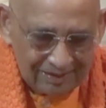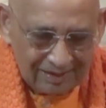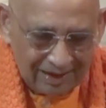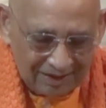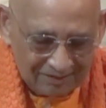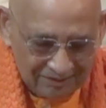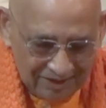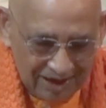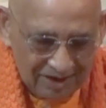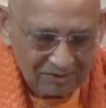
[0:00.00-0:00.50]

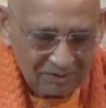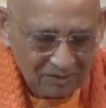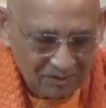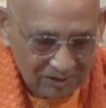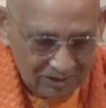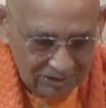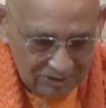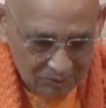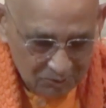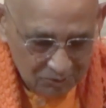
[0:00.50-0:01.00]
and then
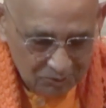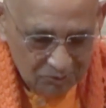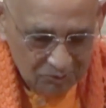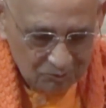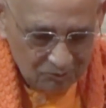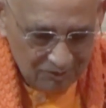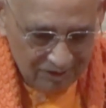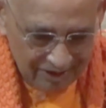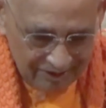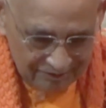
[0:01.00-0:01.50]
all those
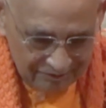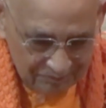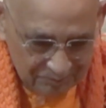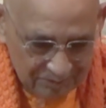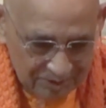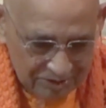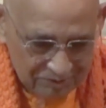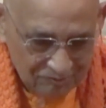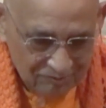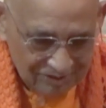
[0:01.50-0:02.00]
who are
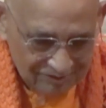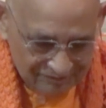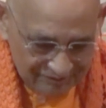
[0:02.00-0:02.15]
spiritual